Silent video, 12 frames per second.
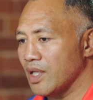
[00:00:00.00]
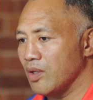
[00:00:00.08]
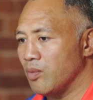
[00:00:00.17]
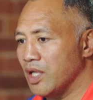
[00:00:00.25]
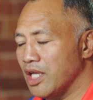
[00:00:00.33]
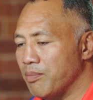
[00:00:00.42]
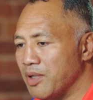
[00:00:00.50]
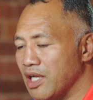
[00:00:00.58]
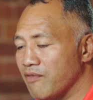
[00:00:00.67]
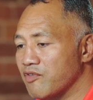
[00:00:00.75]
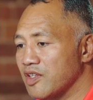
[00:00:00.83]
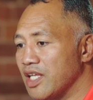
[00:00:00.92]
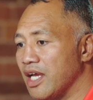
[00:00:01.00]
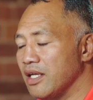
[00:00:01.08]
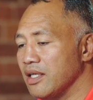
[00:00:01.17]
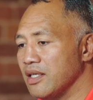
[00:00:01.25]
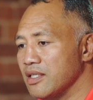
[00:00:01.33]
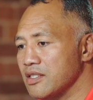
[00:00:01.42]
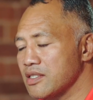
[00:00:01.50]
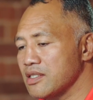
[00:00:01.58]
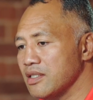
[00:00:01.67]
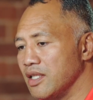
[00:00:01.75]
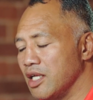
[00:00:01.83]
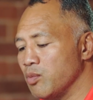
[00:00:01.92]
What'll happen after that
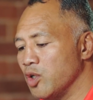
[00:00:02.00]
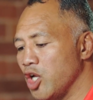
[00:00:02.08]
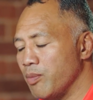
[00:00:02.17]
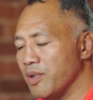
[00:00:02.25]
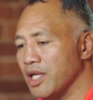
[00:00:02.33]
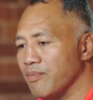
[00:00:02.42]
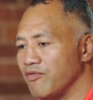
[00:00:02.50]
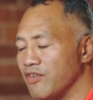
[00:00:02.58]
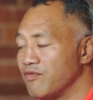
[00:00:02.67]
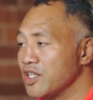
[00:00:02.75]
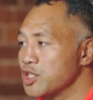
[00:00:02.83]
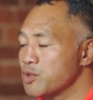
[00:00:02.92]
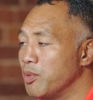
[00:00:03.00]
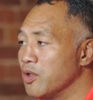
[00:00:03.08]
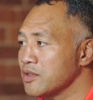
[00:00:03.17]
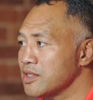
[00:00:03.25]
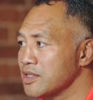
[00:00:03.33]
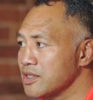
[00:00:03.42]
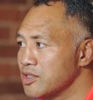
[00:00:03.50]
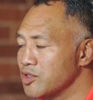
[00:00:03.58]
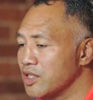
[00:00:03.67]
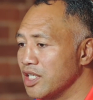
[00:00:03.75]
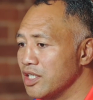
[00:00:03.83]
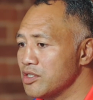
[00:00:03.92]
is then we'll open up 15 spots
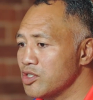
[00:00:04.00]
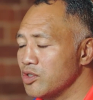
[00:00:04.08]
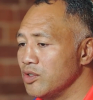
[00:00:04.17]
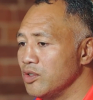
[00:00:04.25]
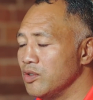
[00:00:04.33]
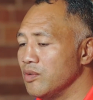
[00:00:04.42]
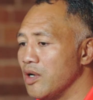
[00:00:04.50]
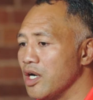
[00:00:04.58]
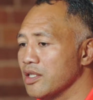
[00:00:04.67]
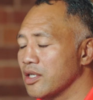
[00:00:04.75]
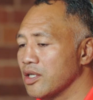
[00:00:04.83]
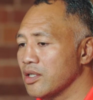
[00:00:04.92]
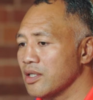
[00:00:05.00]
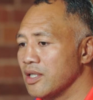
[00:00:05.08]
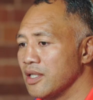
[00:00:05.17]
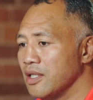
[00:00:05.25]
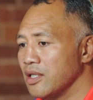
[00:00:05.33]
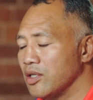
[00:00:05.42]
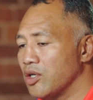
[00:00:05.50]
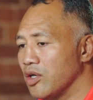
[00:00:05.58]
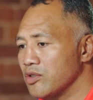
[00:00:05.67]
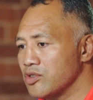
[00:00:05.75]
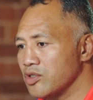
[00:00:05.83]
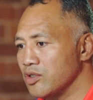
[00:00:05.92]
to kids to either
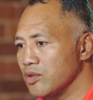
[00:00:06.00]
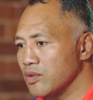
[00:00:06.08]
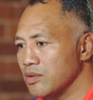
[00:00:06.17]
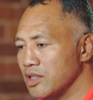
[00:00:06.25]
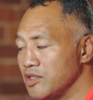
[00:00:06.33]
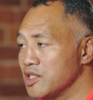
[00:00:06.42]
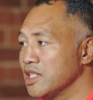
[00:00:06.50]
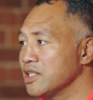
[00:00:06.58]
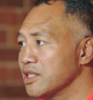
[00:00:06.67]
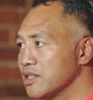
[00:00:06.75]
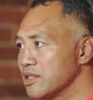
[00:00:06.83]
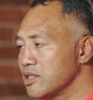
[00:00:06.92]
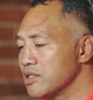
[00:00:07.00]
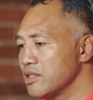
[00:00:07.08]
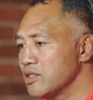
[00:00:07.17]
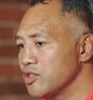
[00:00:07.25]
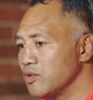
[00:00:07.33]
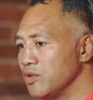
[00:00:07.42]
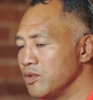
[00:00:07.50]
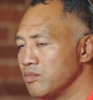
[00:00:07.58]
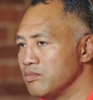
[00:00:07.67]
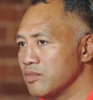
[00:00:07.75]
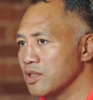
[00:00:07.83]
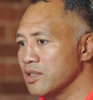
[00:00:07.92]
go to New Zealand to
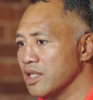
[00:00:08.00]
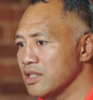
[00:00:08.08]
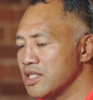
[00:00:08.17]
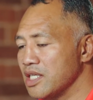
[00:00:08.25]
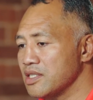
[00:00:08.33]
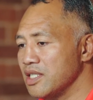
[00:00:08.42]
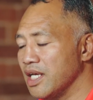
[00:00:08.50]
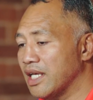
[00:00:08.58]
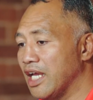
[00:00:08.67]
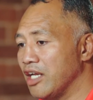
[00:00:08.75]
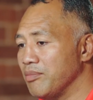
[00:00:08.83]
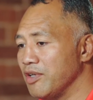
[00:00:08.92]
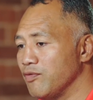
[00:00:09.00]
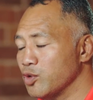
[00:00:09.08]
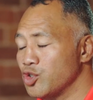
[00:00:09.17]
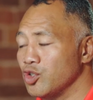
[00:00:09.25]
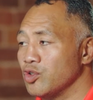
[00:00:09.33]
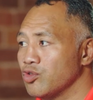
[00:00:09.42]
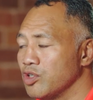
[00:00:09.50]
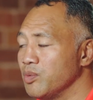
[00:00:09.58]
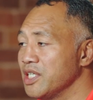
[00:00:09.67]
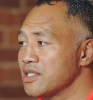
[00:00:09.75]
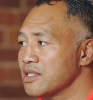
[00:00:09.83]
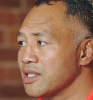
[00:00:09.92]
attend the academy for 2-3
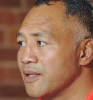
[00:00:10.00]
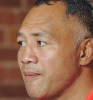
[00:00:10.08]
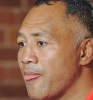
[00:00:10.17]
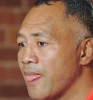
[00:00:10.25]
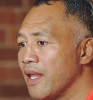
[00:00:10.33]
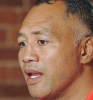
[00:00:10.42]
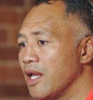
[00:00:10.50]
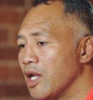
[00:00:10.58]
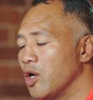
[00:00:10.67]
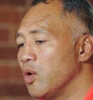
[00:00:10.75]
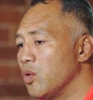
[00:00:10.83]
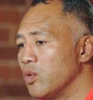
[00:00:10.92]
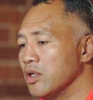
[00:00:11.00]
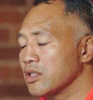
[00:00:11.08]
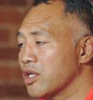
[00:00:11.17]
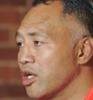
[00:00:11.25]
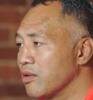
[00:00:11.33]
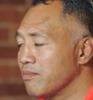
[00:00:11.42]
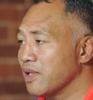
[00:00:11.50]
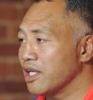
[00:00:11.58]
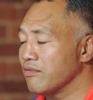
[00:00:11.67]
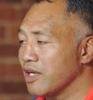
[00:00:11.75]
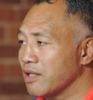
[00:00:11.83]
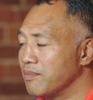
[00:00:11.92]
weeks, mm-hmm. or go and
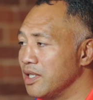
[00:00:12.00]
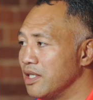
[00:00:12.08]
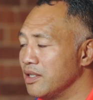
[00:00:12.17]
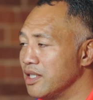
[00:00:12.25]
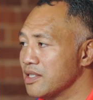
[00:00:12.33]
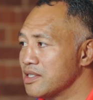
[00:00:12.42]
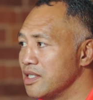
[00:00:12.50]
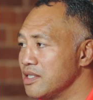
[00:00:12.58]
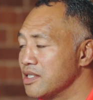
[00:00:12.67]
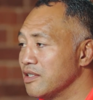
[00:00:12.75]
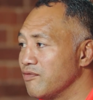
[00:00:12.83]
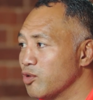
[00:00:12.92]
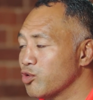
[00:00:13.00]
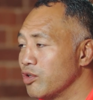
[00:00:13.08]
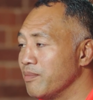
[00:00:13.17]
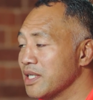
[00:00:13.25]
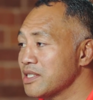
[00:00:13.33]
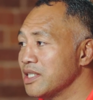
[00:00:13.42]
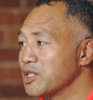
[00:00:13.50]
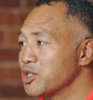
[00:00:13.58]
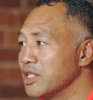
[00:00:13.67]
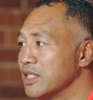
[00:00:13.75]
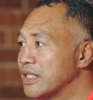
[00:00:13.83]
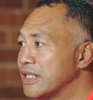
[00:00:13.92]
play rugby in their season for 3 months
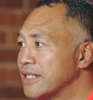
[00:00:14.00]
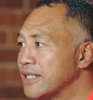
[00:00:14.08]
next year.